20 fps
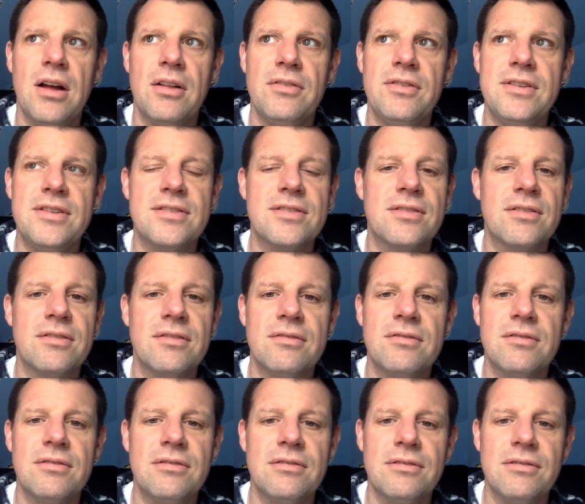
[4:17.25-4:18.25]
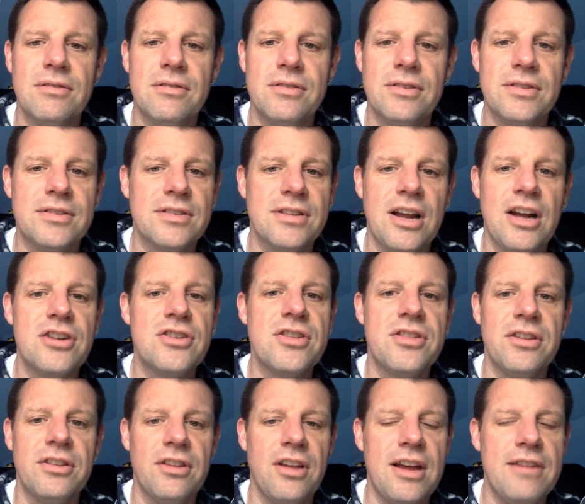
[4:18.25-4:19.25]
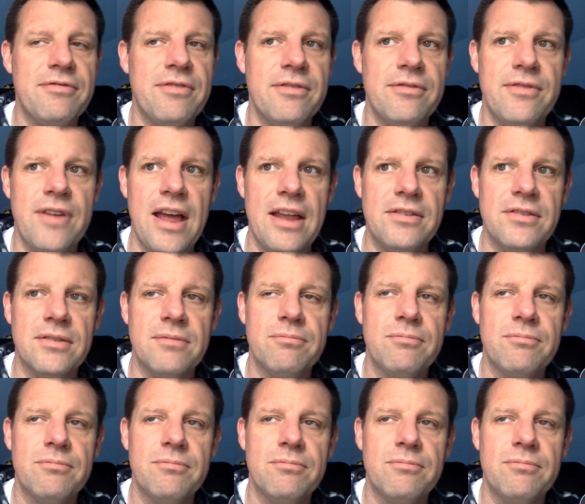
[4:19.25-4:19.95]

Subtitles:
this larger than life event.